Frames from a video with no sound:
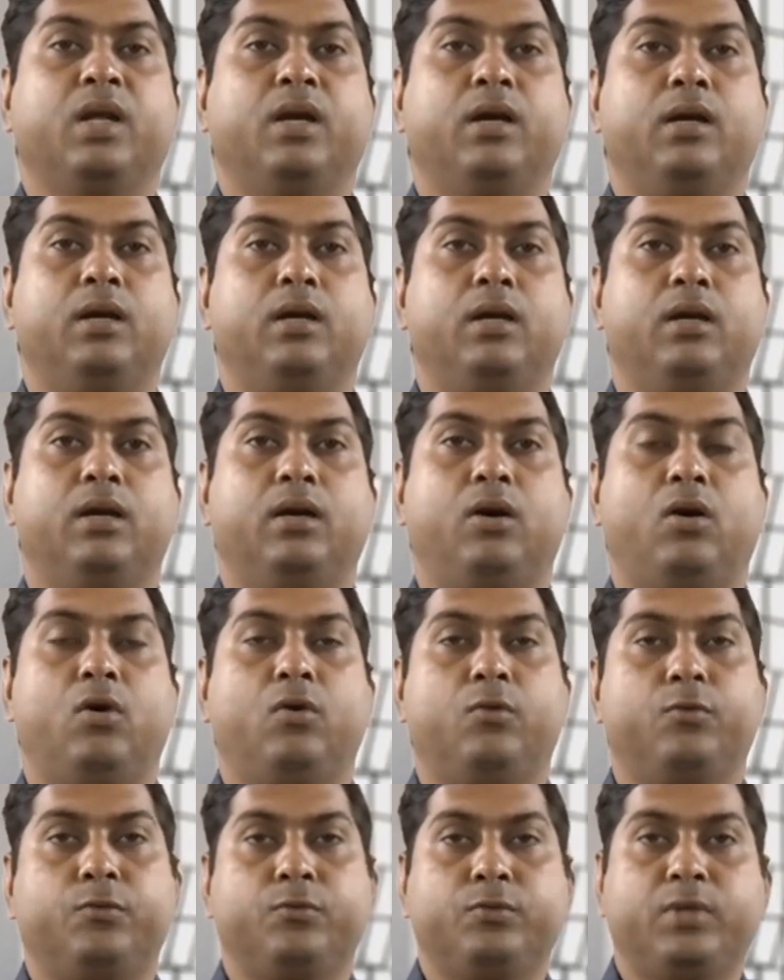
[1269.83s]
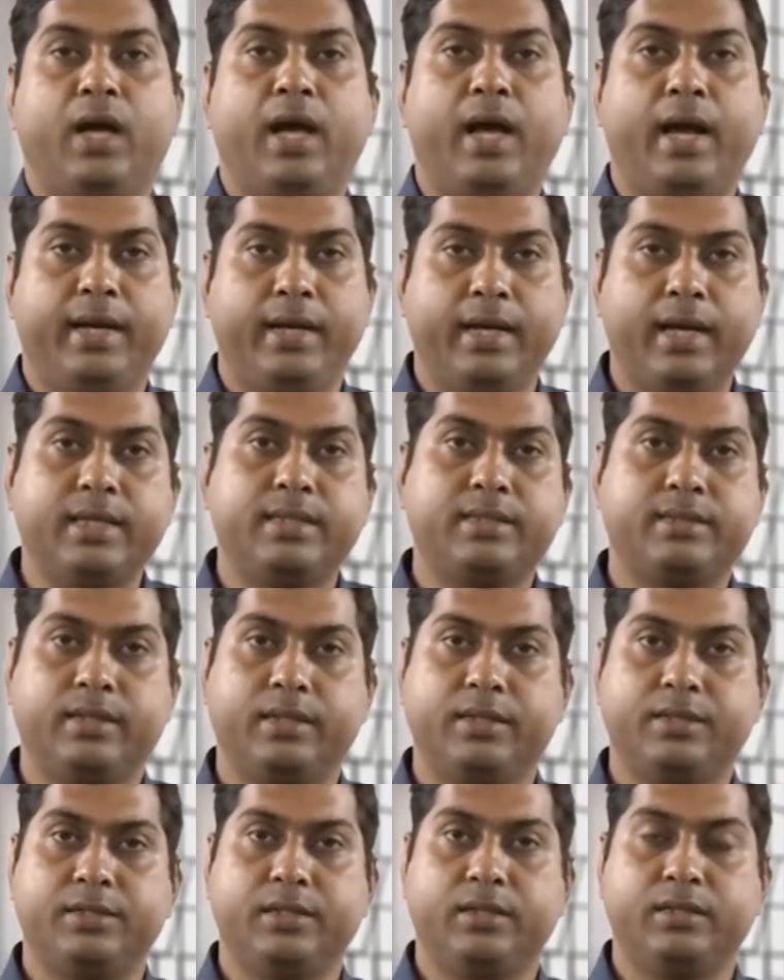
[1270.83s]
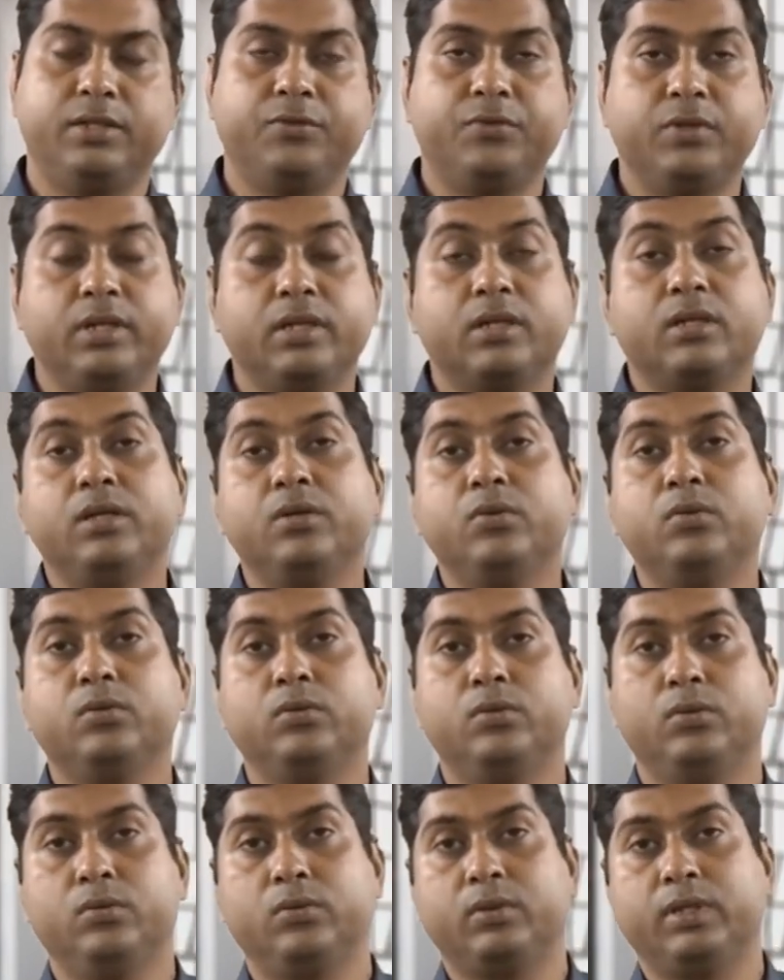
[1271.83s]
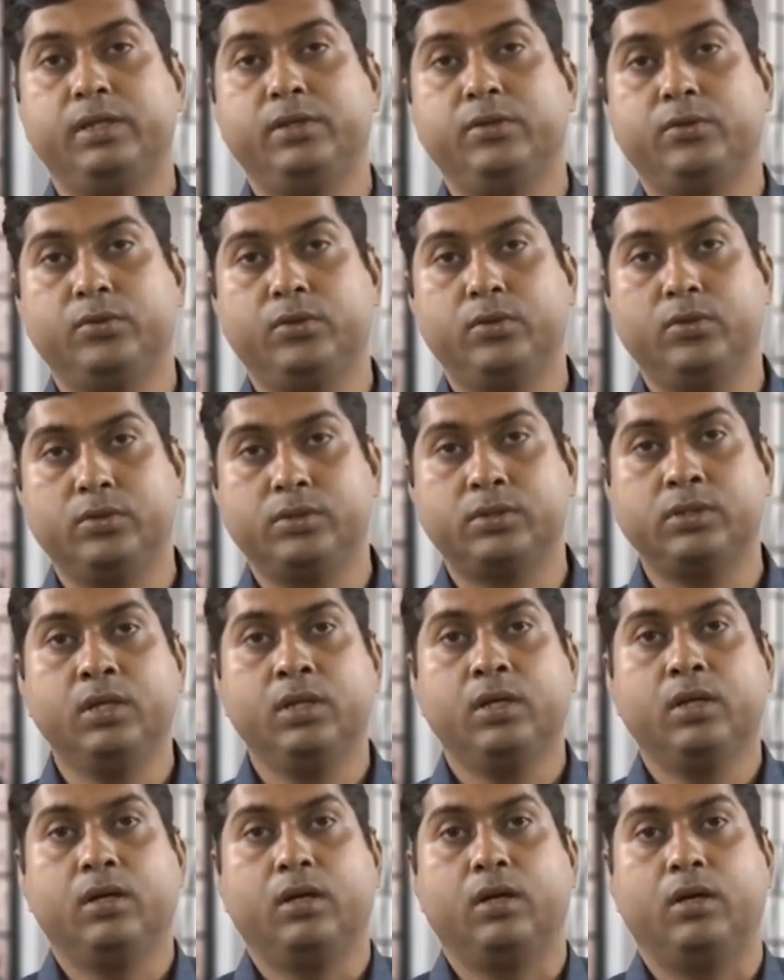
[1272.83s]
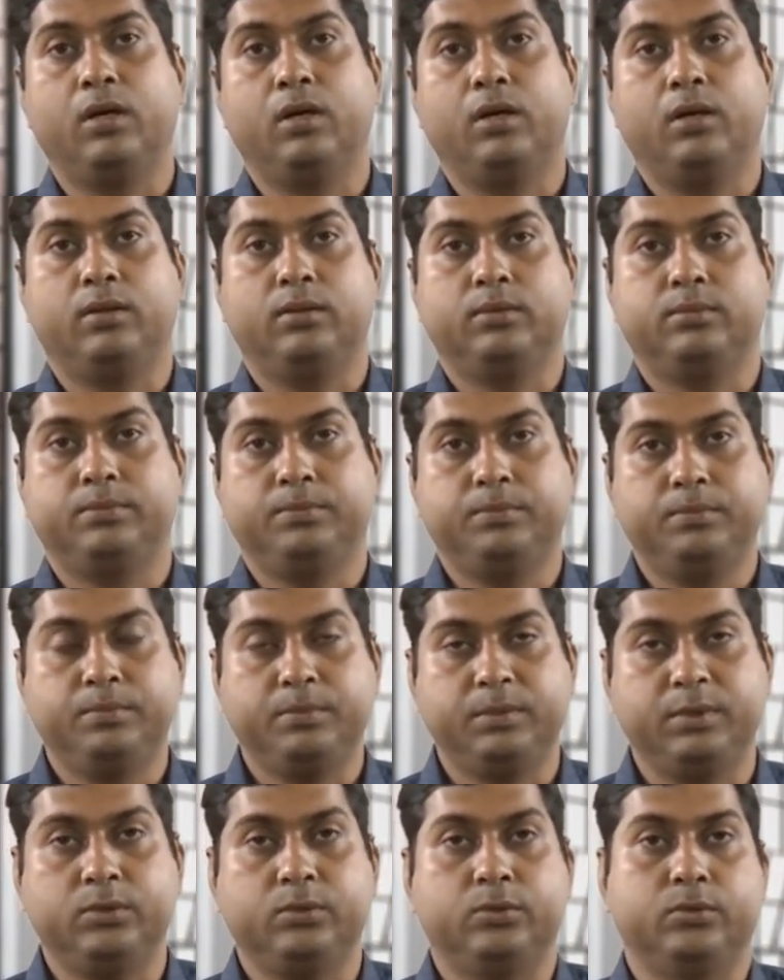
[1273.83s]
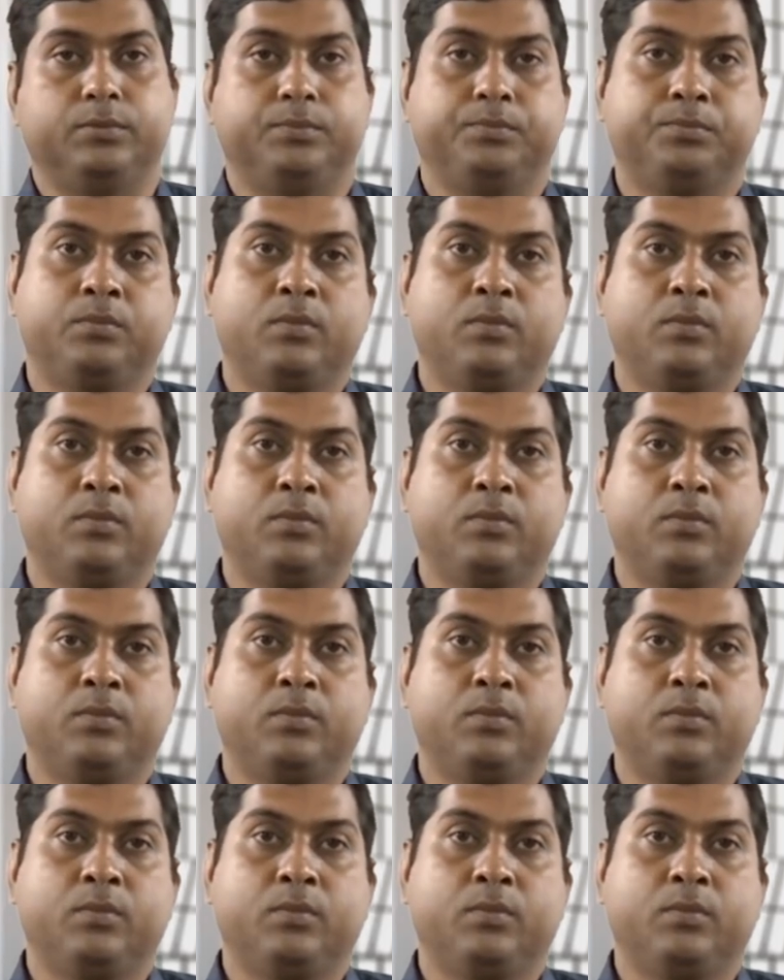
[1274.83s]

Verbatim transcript: uh, of the high rise structure definitely you look into those uh, you know